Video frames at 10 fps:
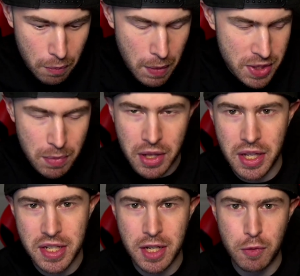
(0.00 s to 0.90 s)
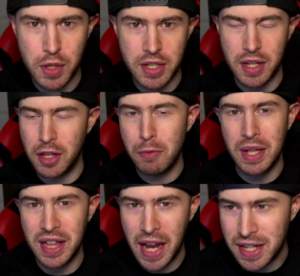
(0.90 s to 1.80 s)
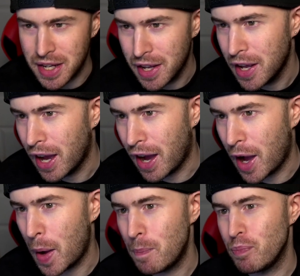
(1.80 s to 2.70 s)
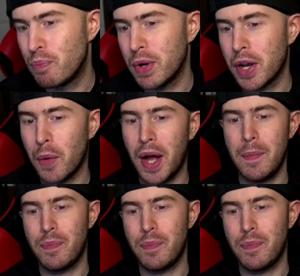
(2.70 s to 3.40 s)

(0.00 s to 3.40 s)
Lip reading: maybe some of the listings were just a little bit late. But you know what?